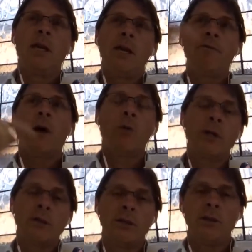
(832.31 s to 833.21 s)
If I
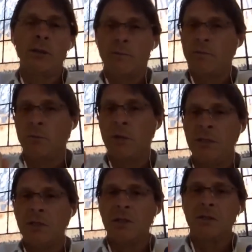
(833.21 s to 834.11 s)
wanted to use it for
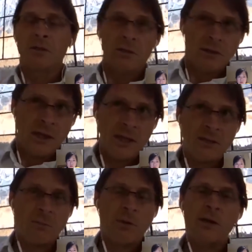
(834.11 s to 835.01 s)
research, here's
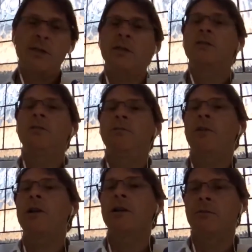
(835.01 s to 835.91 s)
the process you
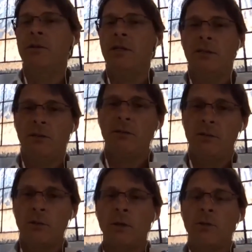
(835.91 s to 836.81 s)
follow, right, to
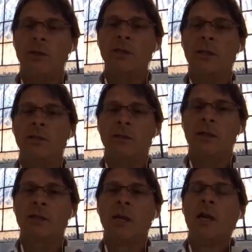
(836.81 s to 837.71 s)
request those
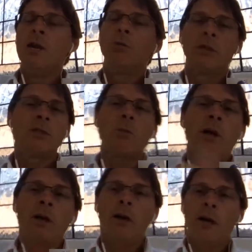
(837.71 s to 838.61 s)
things. Which is
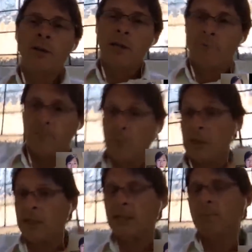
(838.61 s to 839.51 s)
why I think, from at
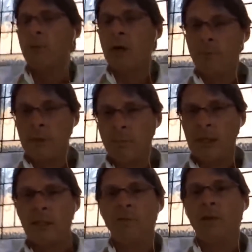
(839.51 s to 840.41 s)
least my
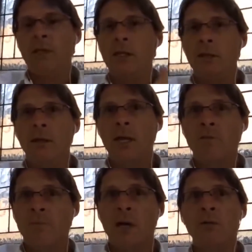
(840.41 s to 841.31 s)
perspective,
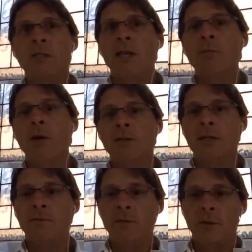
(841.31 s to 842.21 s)
and I would say
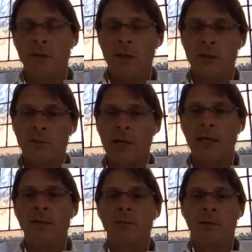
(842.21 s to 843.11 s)
mostly for the
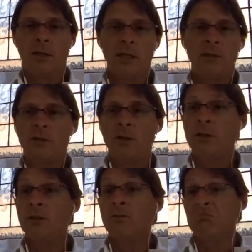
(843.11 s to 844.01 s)
Australian
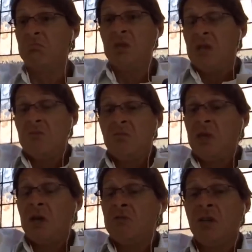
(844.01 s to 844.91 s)
institutions, we
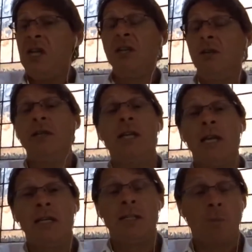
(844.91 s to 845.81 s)
don't need a learning
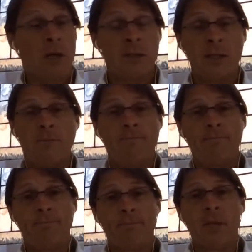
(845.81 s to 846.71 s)
analytics policy.
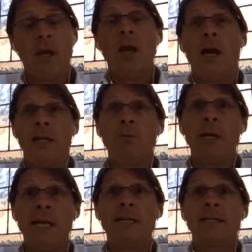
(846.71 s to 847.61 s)
I think we
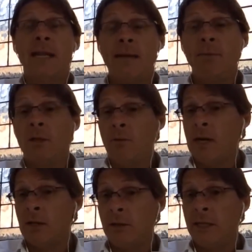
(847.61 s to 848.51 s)
need a statement
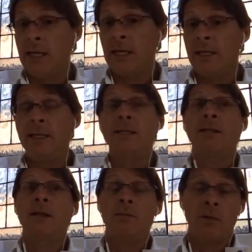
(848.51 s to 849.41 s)
around learning analytics.
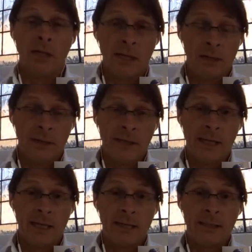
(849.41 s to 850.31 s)
I think we need a learning
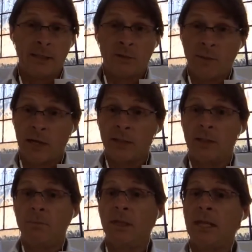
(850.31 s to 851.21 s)
analytics
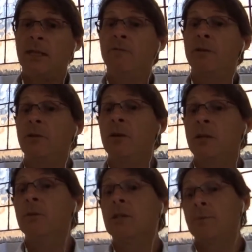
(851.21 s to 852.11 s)
strategy, but they're different
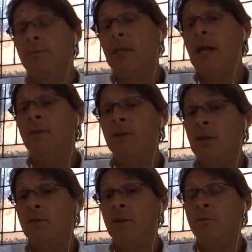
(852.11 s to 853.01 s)
documents and they have
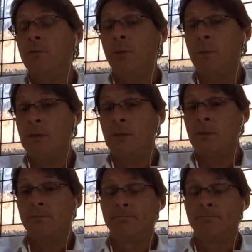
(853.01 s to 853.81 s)
served different purposes.